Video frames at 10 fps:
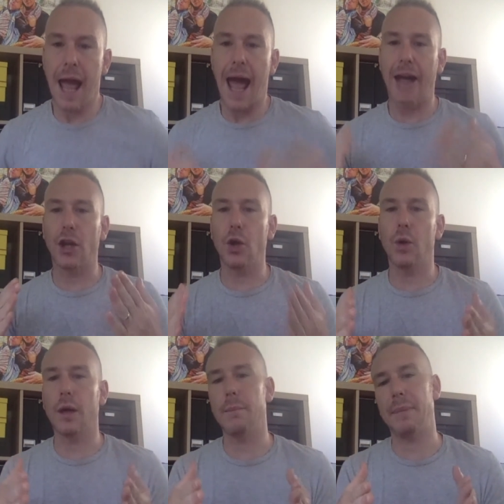And you
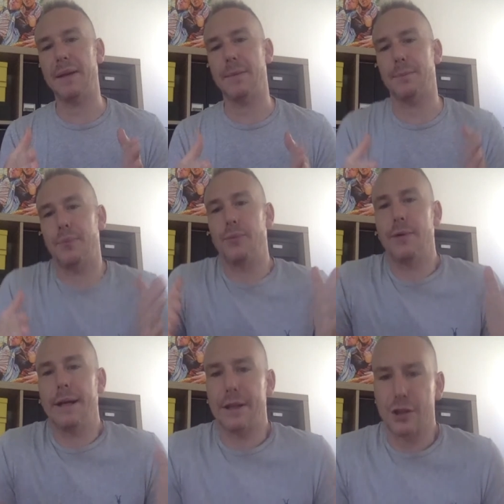can be the
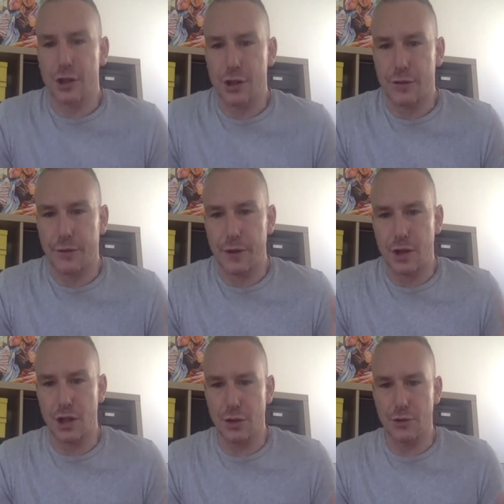bridge for
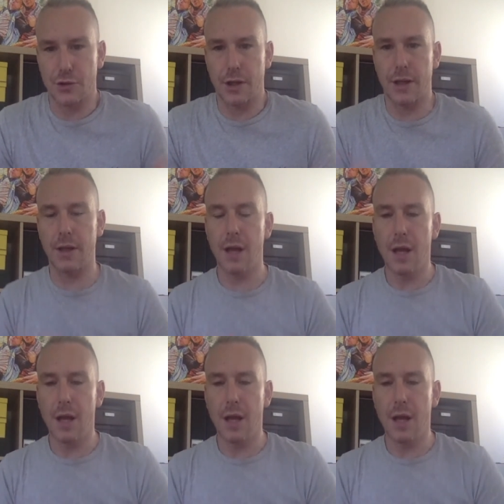children